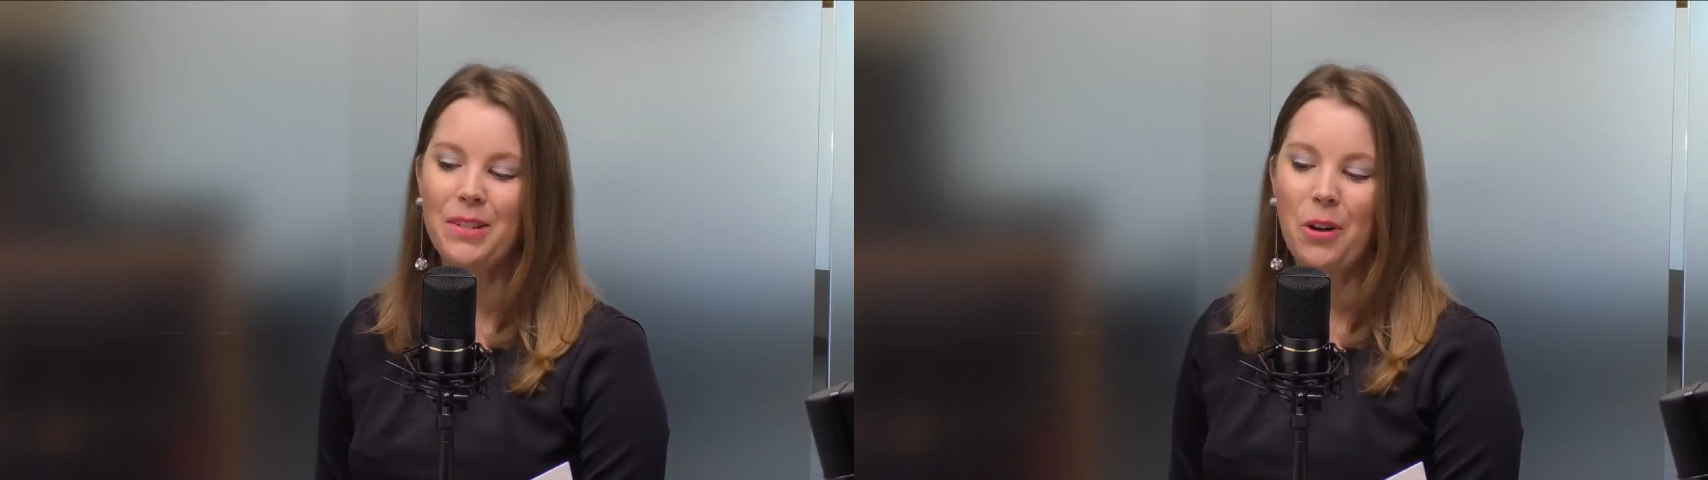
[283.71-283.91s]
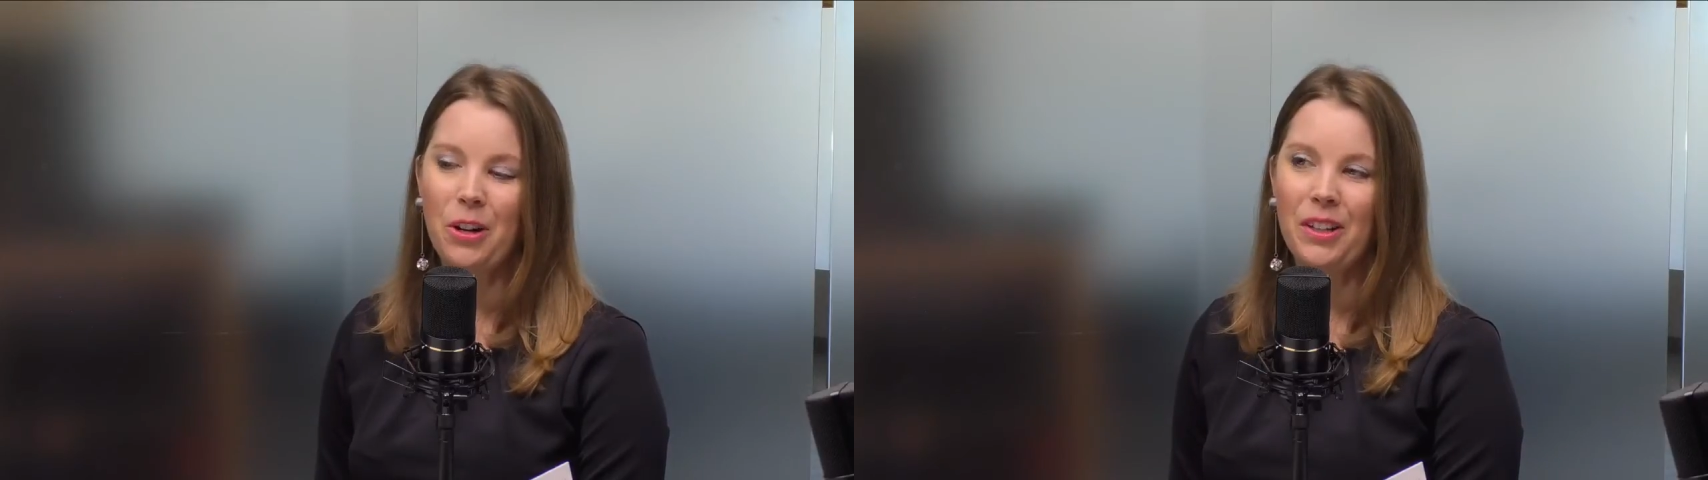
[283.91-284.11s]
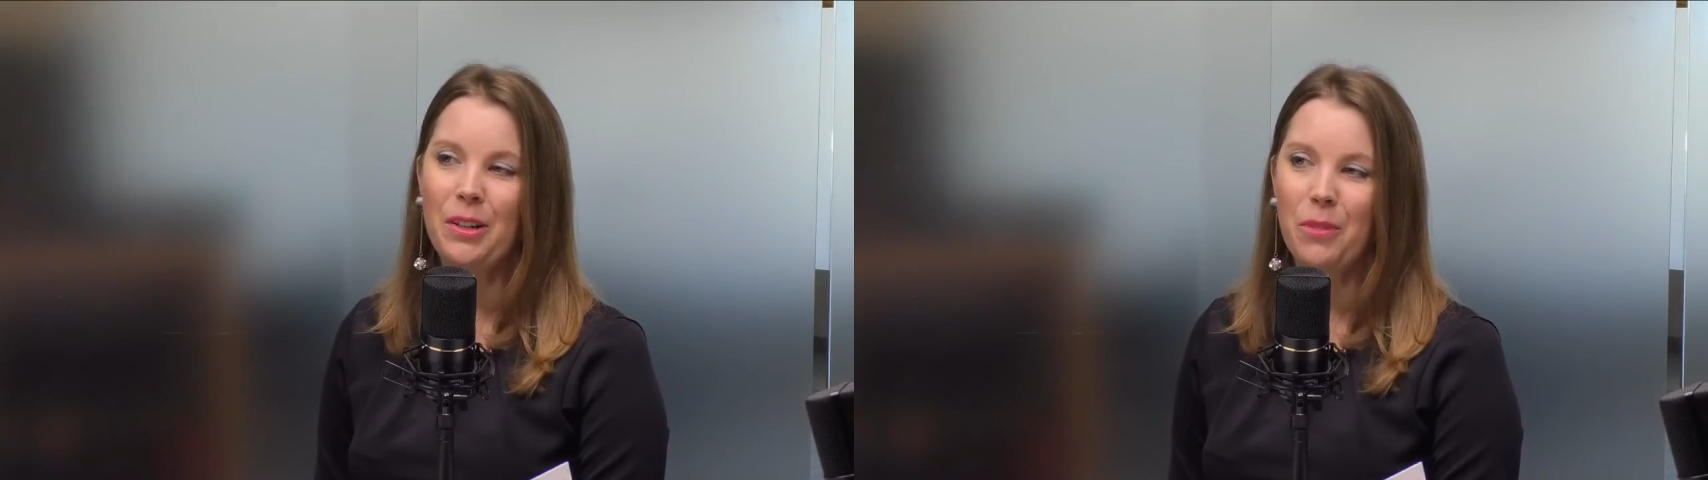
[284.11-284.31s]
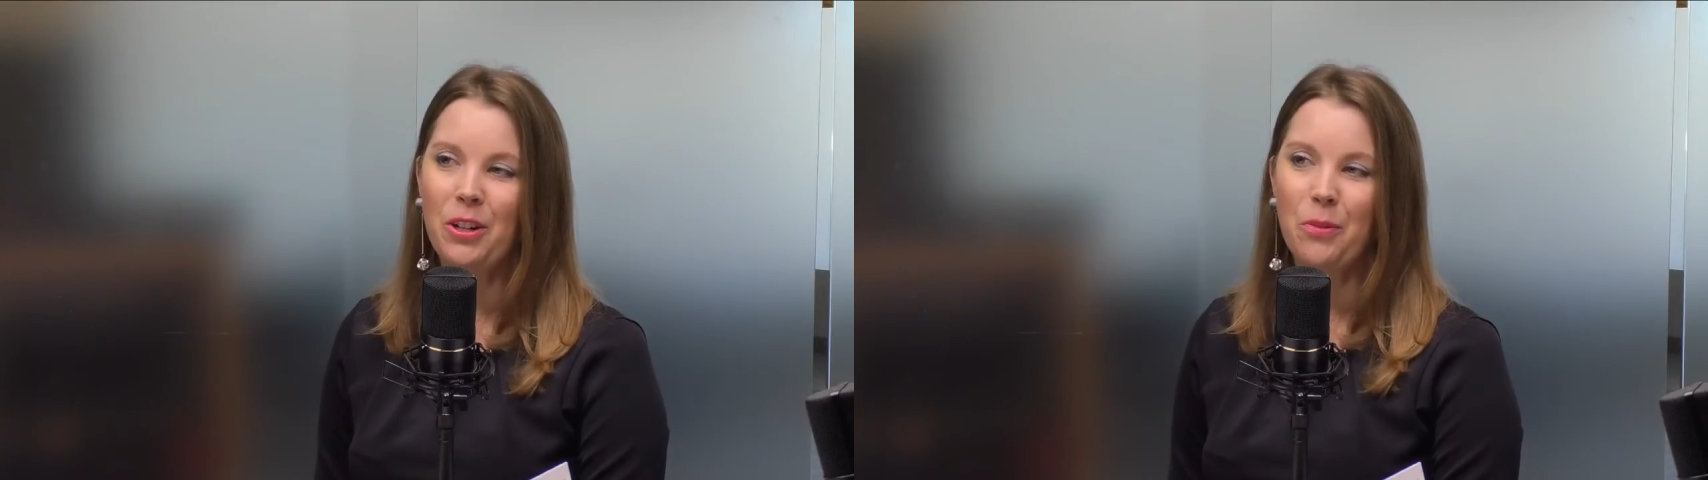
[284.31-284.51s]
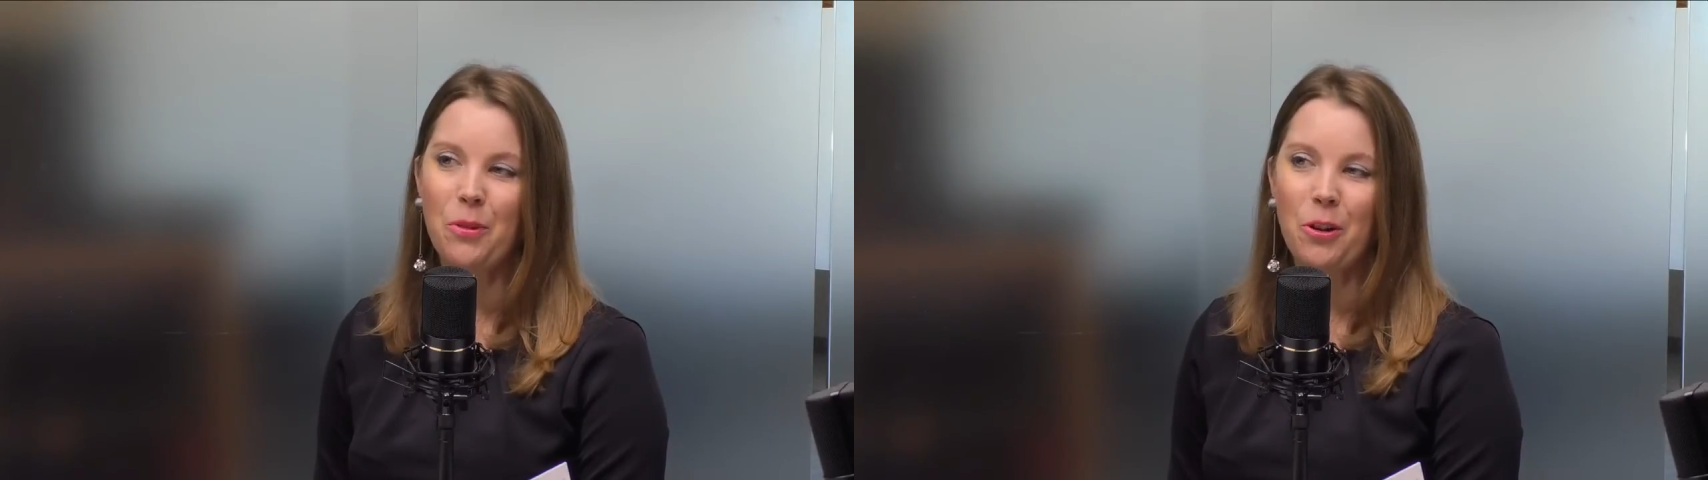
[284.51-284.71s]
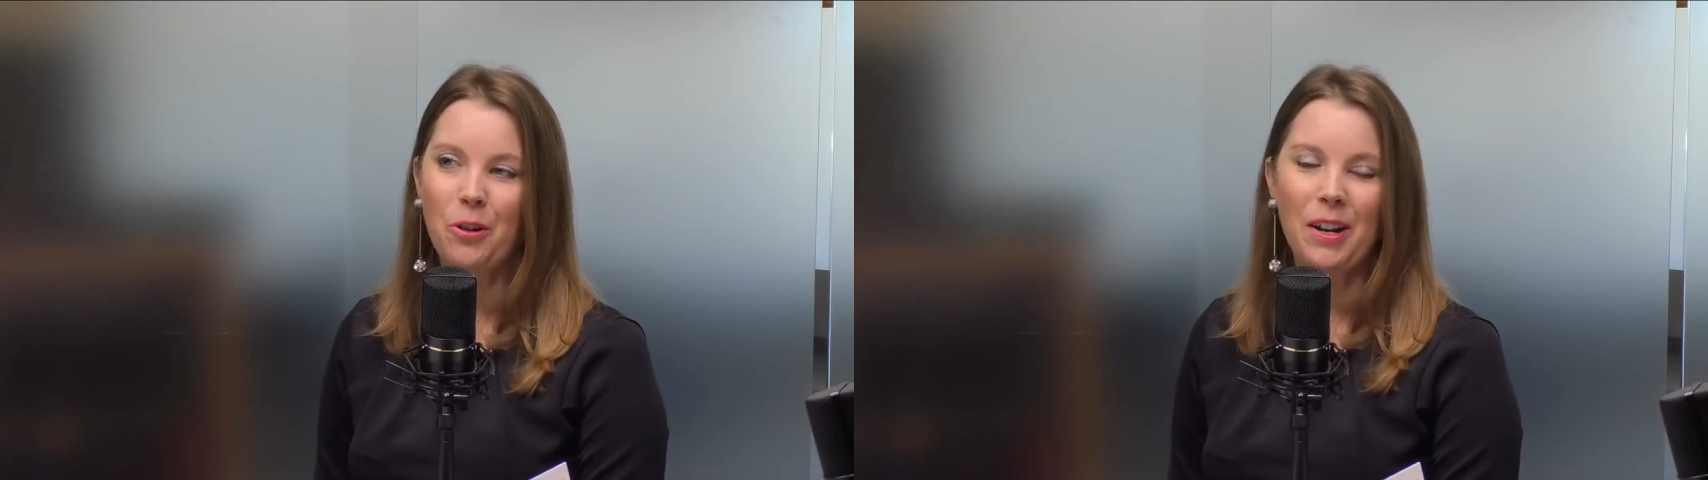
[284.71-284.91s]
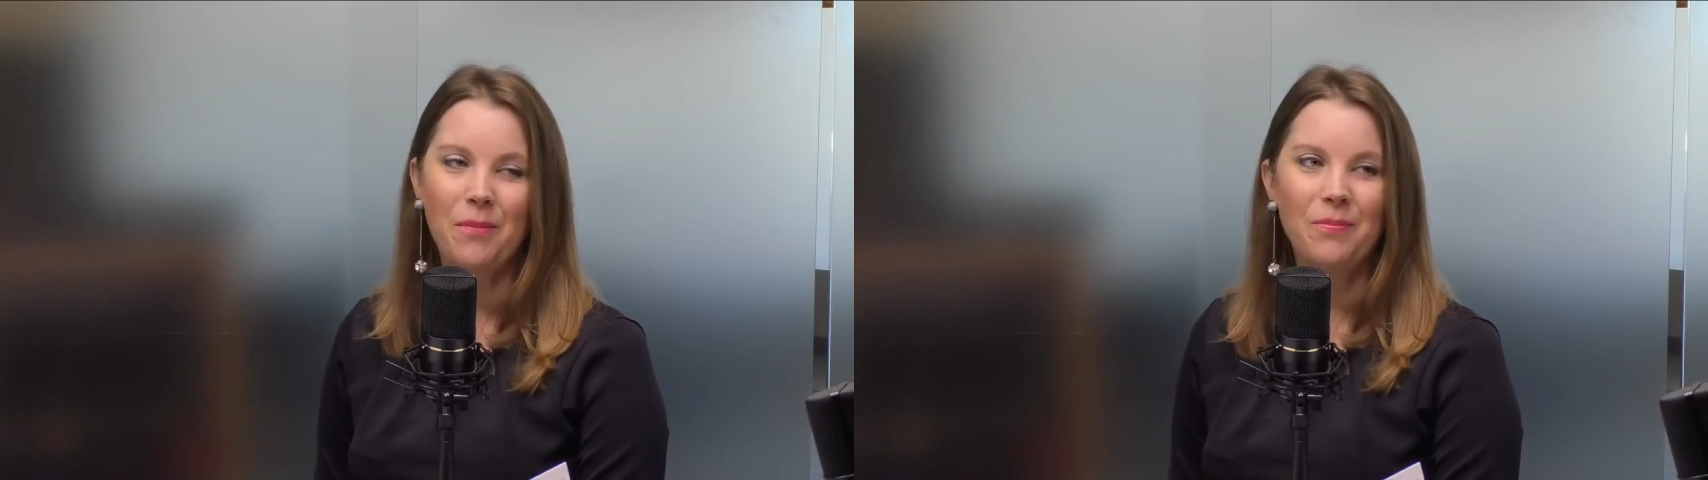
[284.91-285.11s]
to market them on your program.